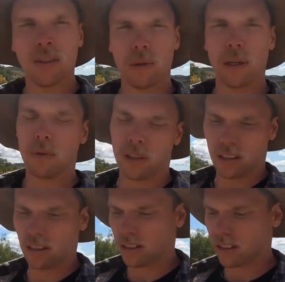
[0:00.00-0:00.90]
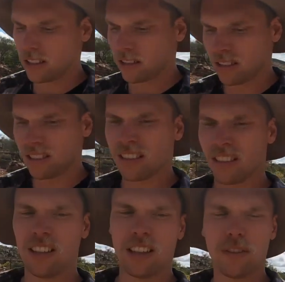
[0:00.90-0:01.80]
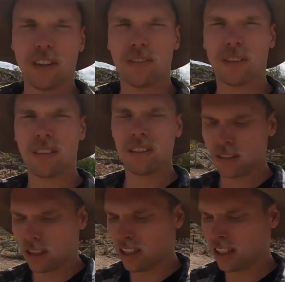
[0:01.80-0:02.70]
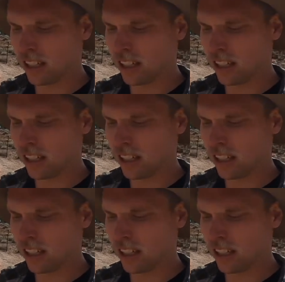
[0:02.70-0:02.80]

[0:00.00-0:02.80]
Well worth it, guys. $35.